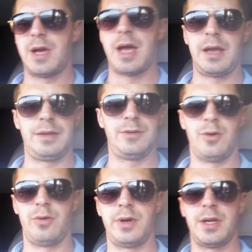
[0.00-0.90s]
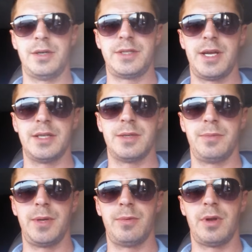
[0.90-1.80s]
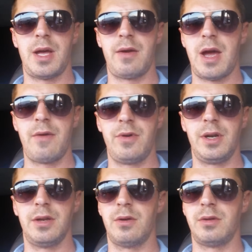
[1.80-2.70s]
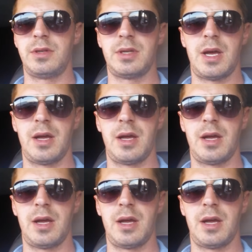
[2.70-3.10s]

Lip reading: I don't understand some people. I really don't.